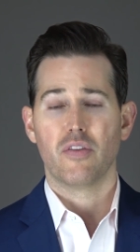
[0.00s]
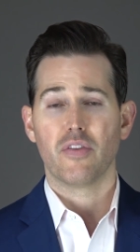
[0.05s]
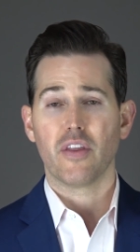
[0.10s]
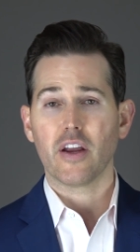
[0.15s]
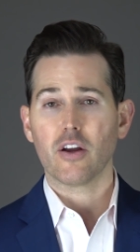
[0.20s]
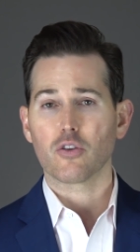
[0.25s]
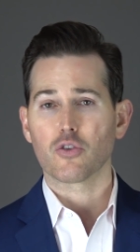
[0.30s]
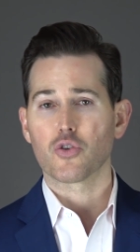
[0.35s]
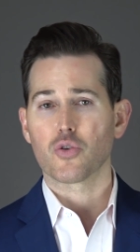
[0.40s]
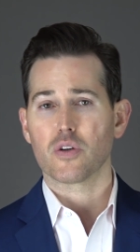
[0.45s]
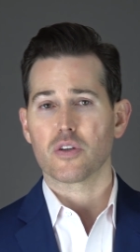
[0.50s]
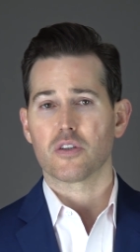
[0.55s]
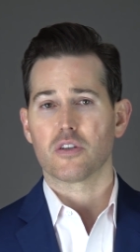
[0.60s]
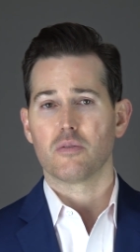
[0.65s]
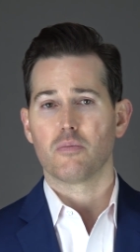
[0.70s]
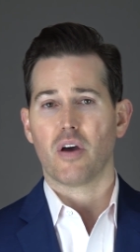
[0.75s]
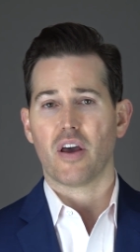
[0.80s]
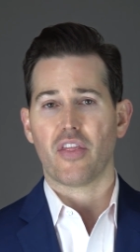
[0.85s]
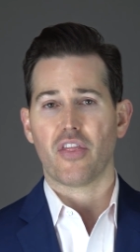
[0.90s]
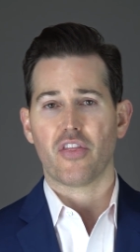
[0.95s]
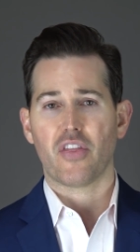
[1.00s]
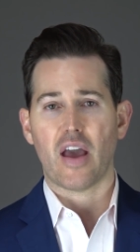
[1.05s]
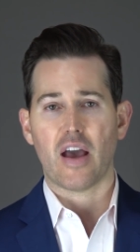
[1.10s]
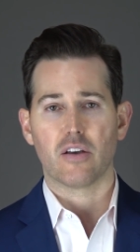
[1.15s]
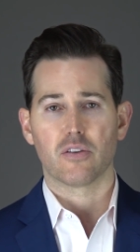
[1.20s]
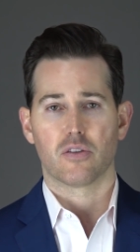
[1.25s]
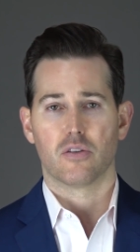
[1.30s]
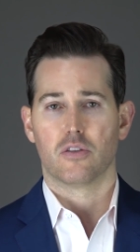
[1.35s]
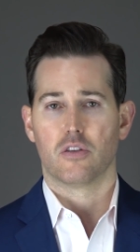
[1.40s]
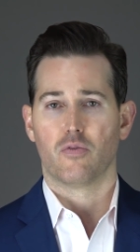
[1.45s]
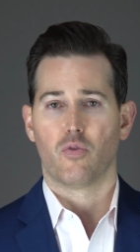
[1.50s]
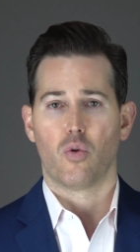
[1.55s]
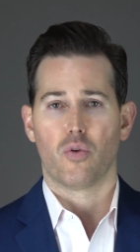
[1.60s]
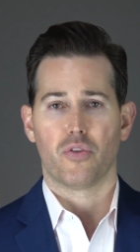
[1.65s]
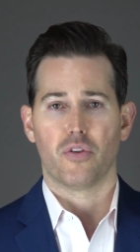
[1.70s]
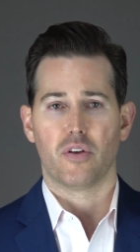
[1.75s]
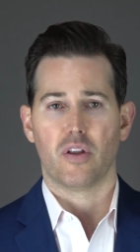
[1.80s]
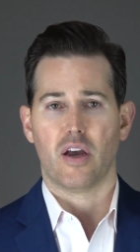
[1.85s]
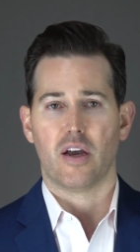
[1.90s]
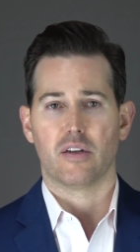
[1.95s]
and they are trusted by thousands of
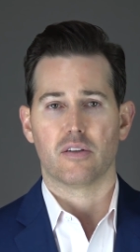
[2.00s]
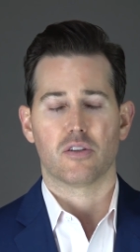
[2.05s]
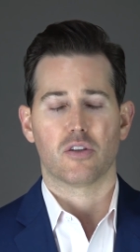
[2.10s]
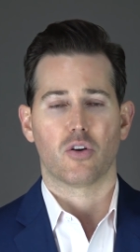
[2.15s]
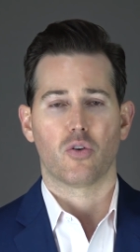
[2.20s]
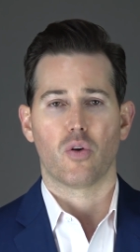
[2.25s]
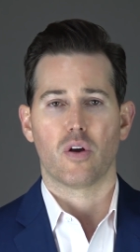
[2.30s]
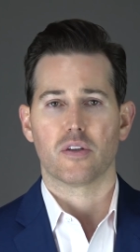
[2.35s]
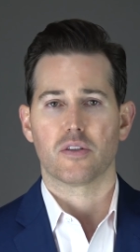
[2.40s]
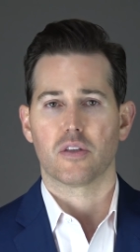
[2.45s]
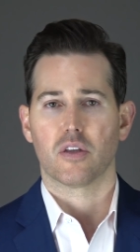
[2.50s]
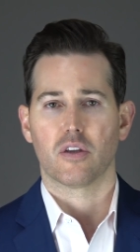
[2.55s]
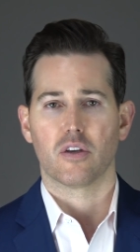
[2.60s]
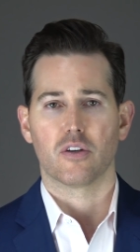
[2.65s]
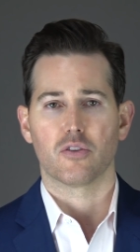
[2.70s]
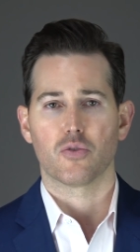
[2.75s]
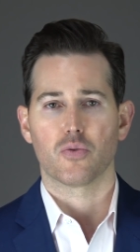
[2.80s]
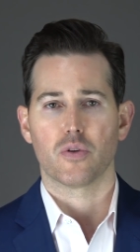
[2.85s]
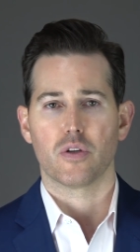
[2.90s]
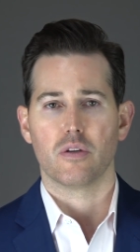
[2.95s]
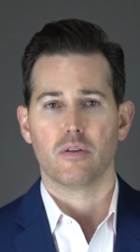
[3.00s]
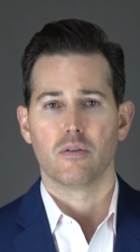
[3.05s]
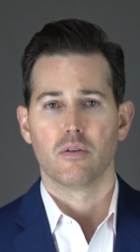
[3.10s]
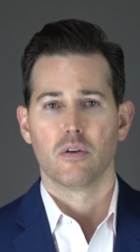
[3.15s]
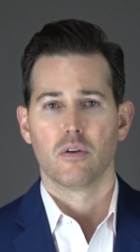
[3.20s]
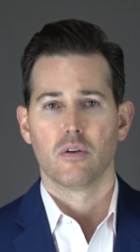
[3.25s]
orthodontists across the country.